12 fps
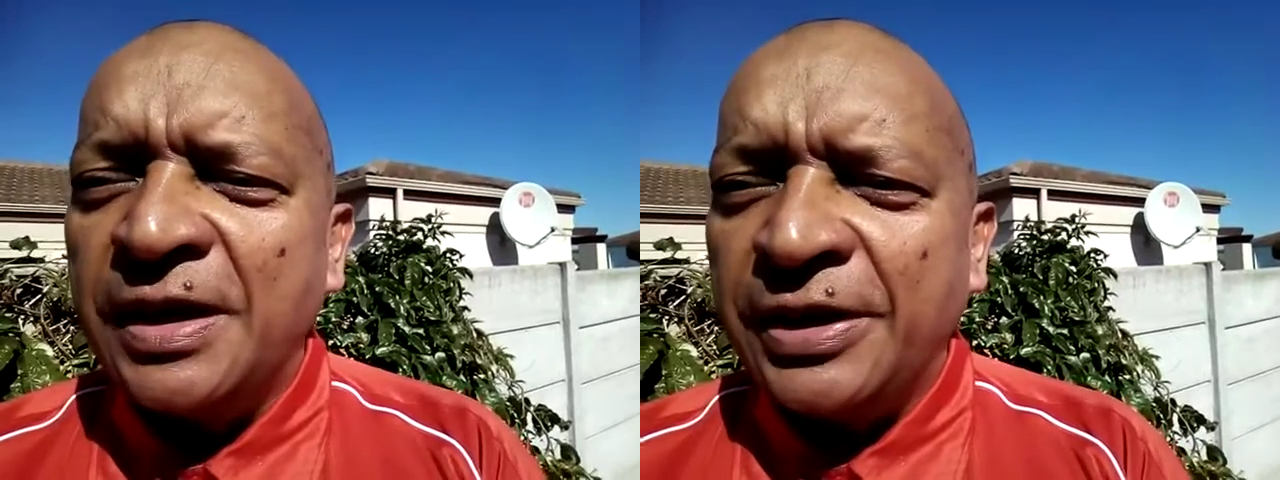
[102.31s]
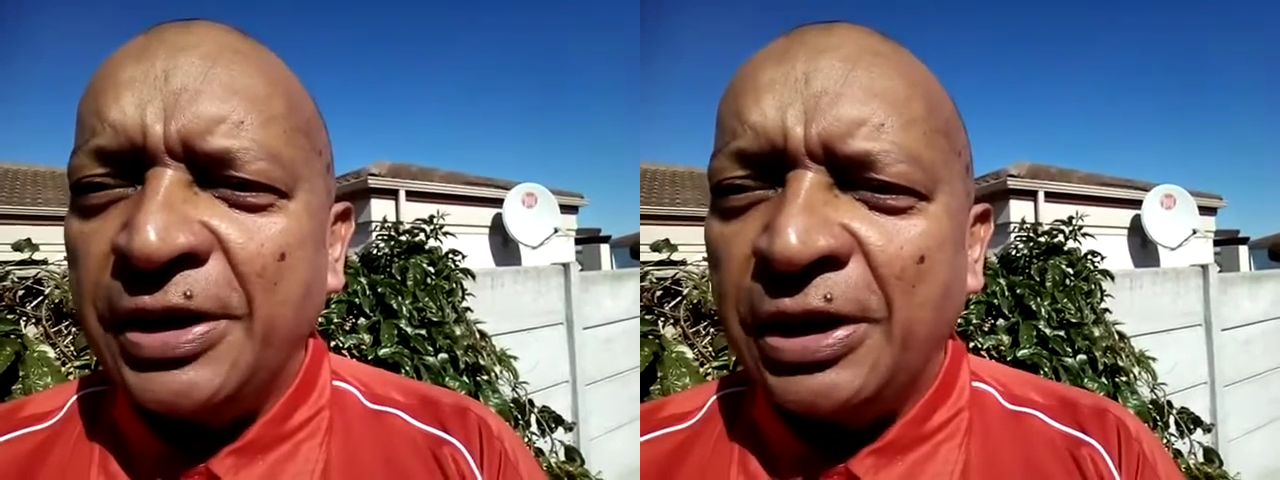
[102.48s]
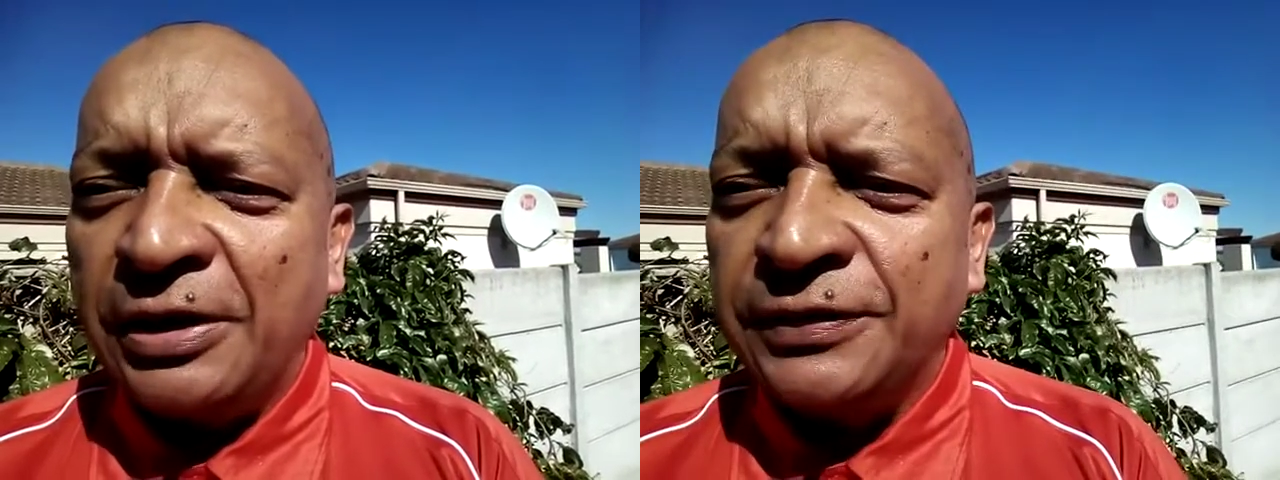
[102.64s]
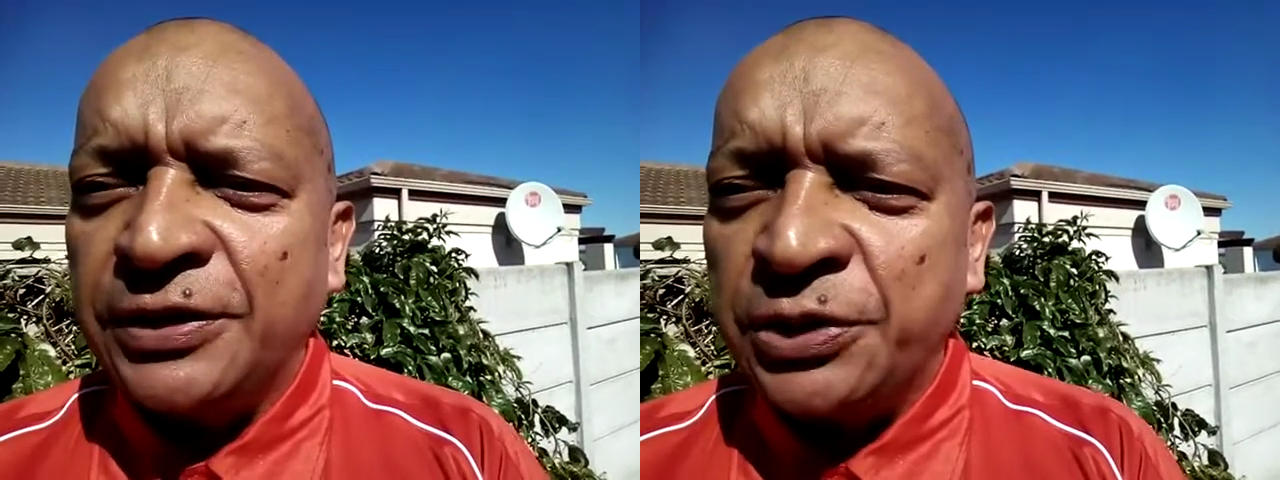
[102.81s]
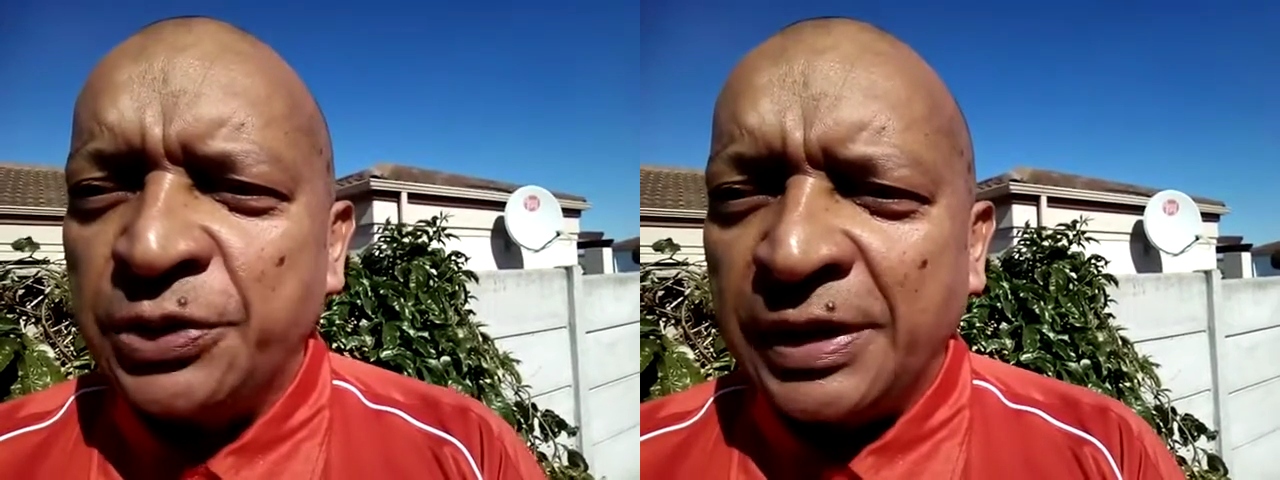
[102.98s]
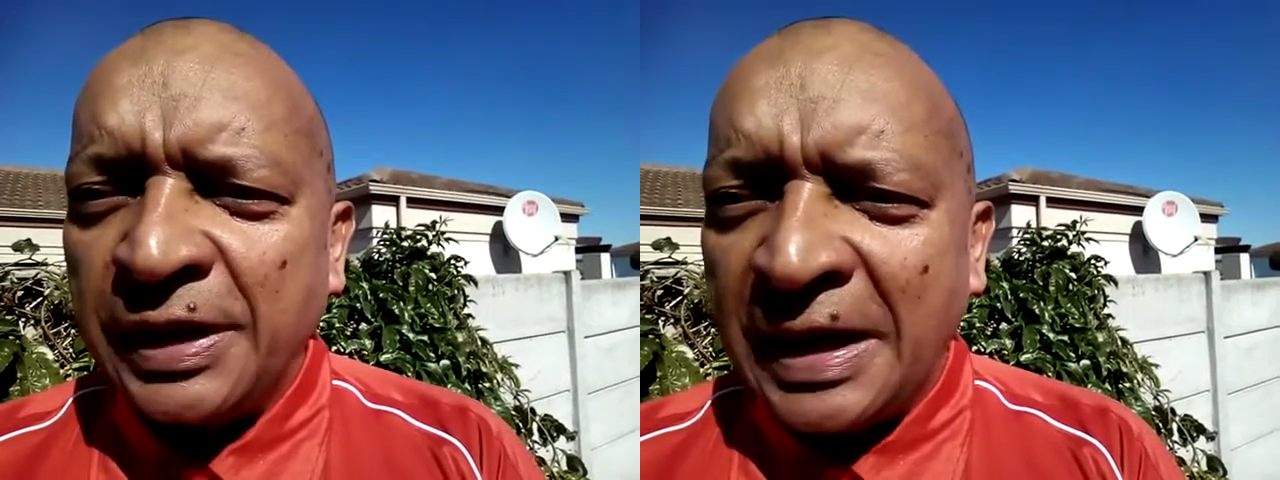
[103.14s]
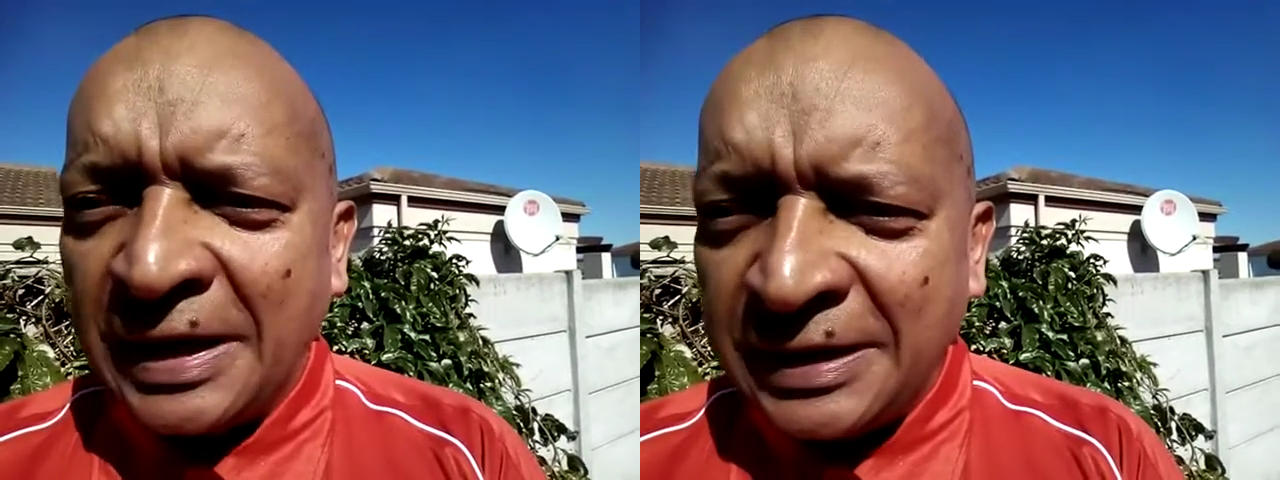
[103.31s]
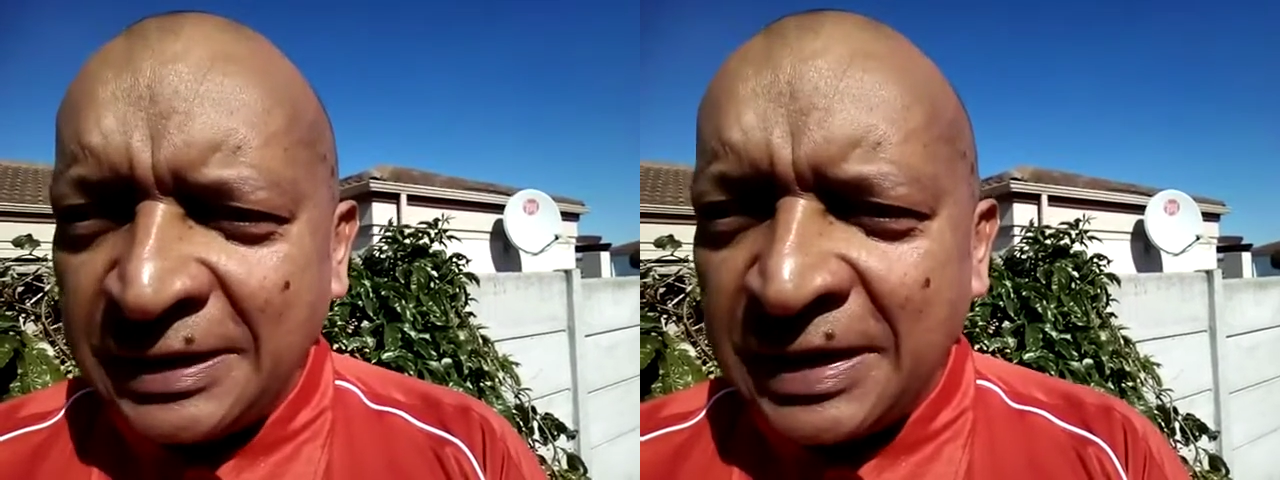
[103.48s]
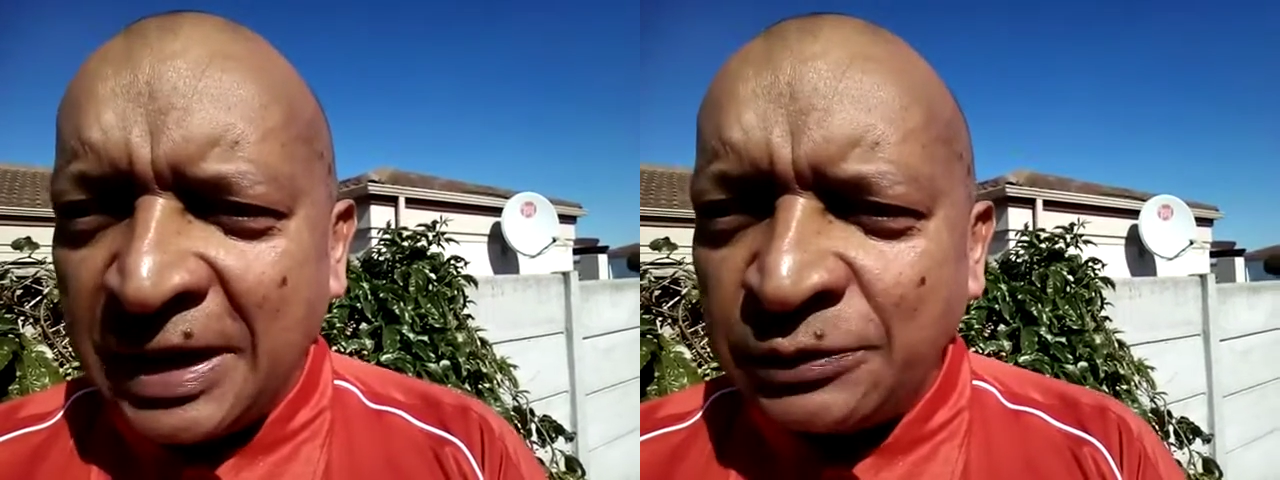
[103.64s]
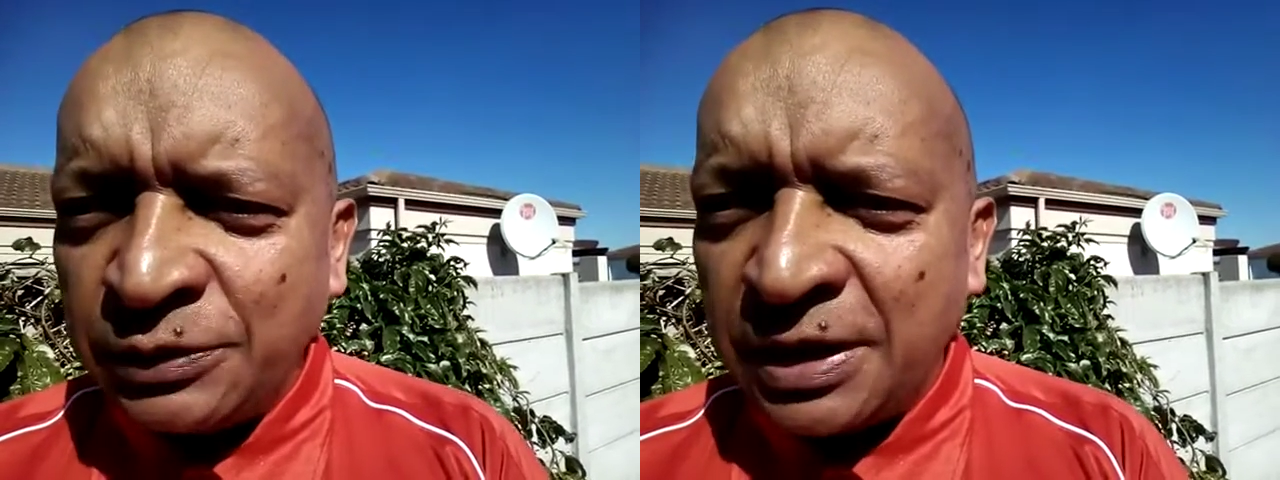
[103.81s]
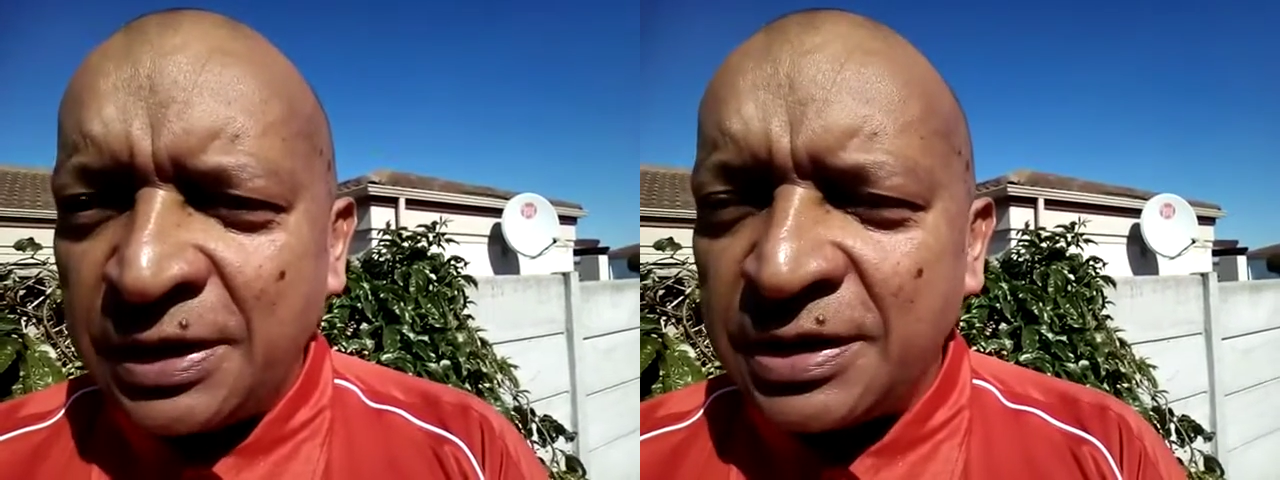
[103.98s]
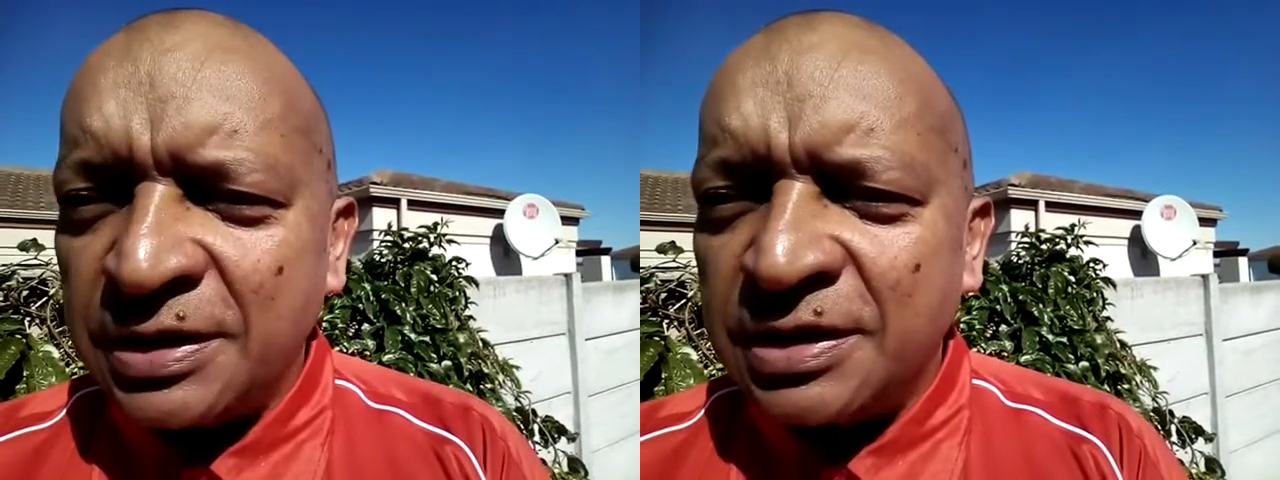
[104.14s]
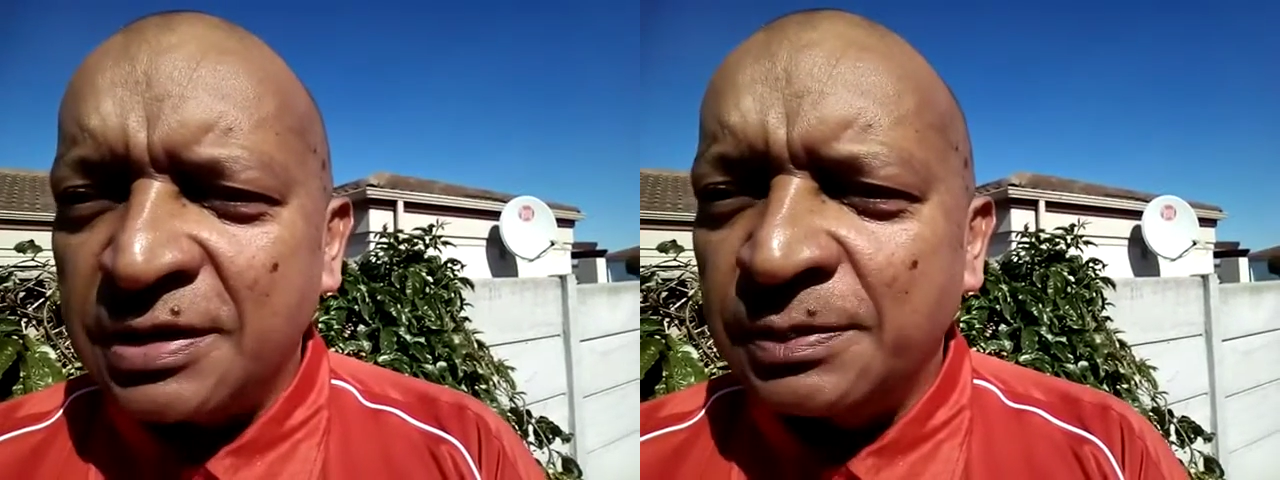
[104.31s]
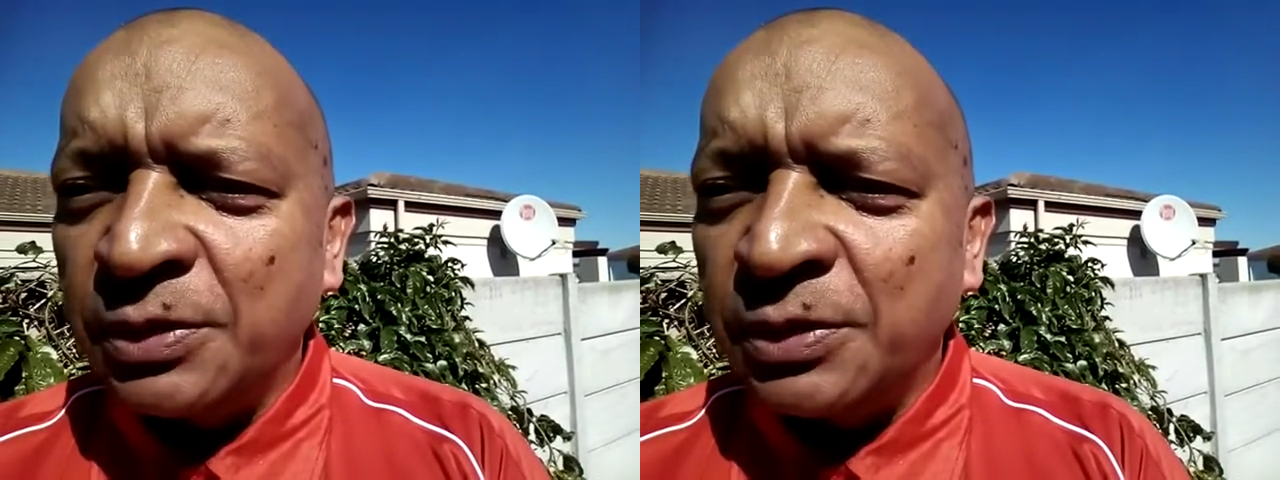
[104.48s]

Thereafter do the lying down tests,